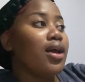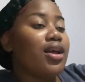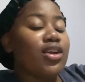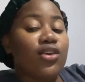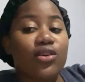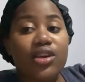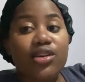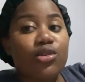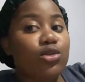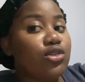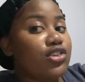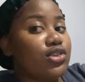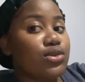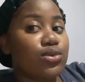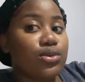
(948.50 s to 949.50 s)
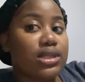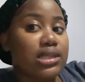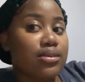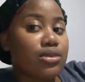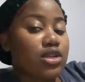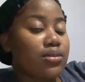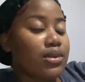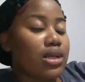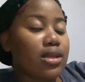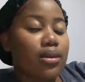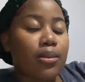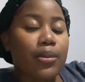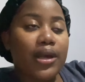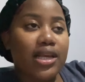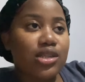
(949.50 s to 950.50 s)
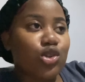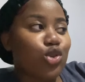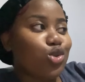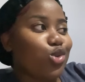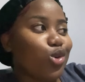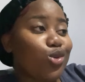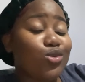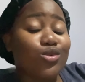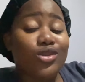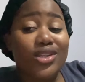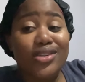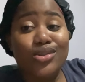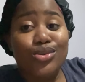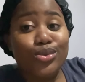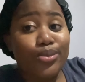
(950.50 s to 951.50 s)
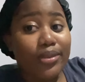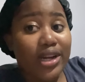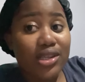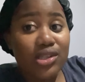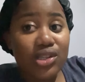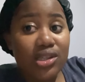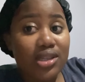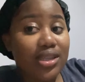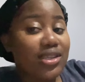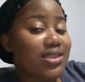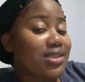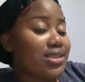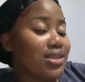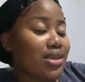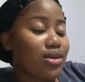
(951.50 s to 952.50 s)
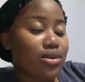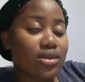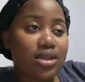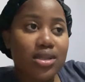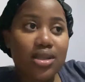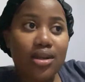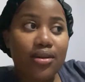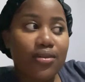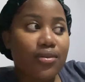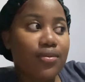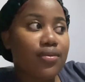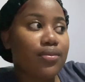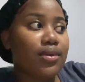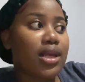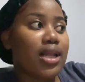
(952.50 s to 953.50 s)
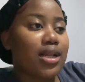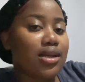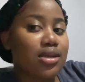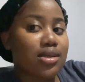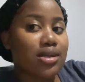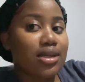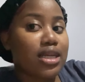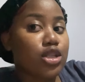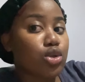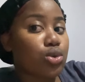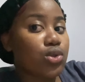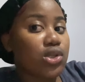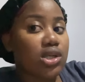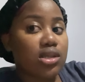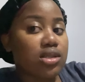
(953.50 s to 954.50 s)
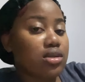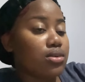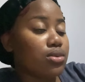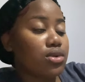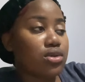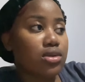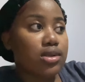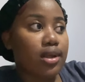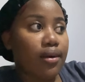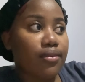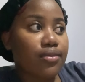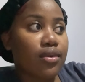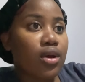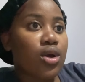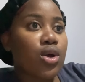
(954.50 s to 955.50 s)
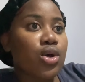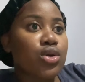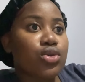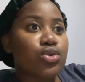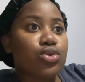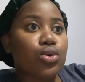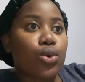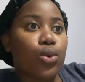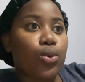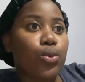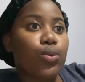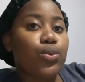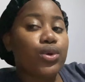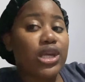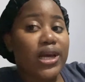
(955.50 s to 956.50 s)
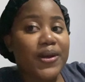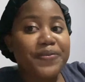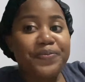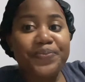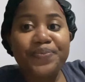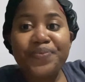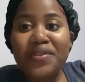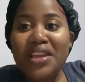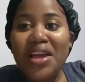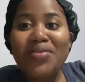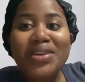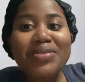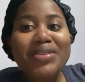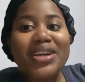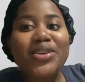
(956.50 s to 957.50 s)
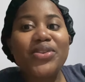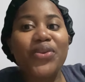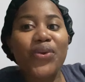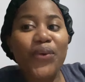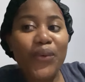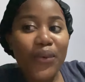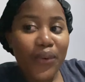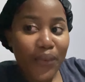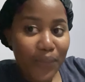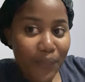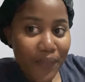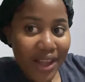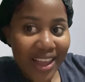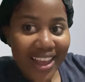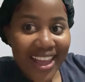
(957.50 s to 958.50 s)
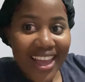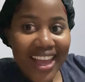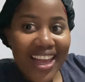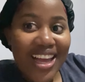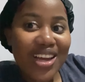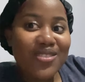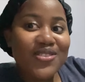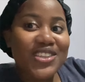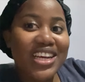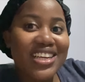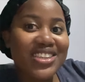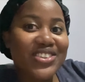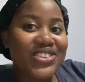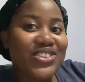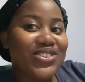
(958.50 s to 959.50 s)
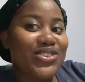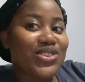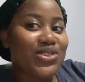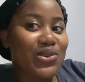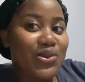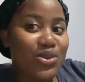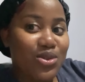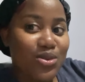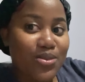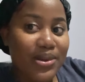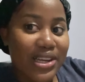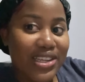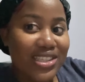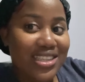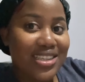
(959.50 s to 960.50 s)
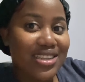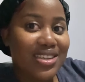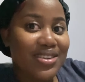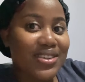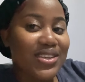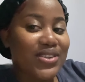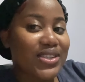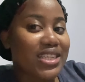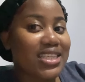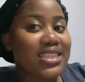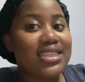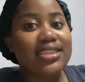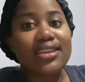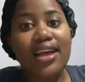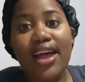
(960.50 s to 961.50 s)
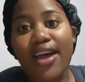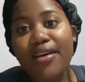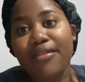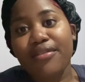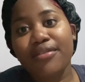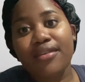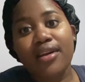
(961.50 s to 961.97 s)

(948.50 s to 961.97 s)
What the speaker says: Y'all can always use them. They're the best. You don't really do much. They just take your stuff and they're so gentle with your stuff. So, yeah. I'm at my new home. I'm trying not to show too much because I still have...